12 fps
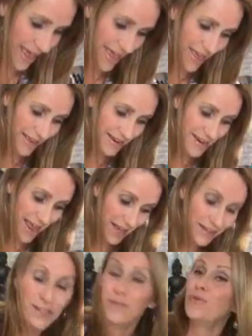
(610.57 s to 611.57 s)
And
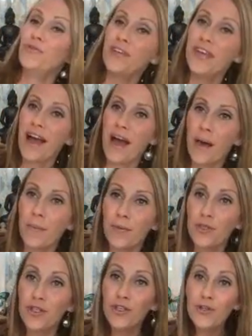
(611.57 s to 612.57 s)
next, moving
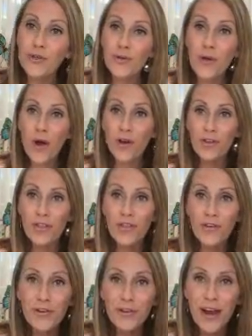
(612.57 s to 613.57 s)
up to our
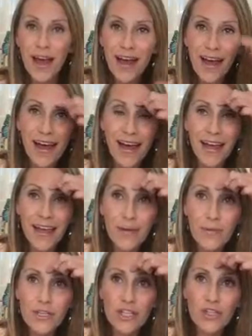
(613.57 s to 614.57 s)
third
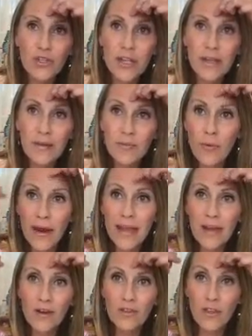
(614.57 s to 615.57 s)
eye, which is
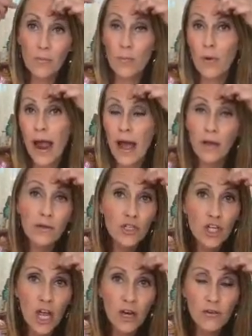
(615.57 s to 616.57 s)
right here at the brow
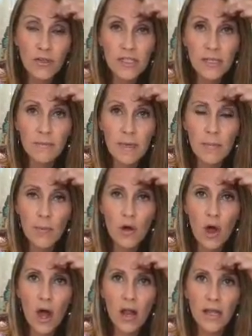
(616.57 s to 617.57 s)
chakra, some people
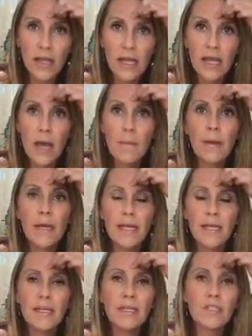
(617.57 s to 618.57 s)
call it, but
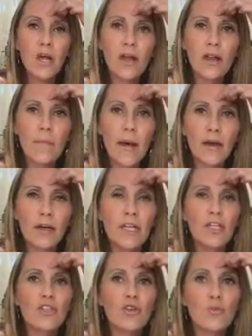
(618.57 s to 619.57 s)
it is all about our
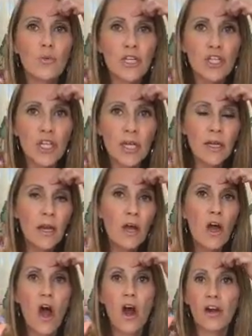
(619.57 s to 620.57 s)
intuition,
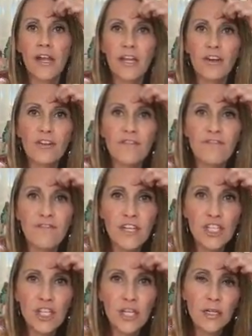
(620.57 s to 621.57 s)
our inner
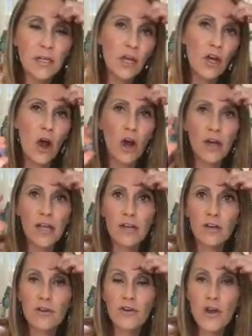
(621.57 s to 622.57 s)
vision, our
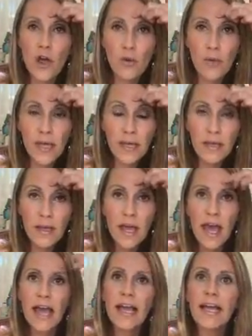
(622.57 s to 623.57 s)
inner knowing,
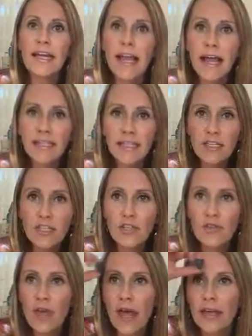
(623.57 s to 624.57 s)
and connecting
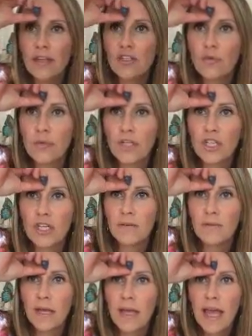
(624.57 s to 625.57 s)
to that intuition.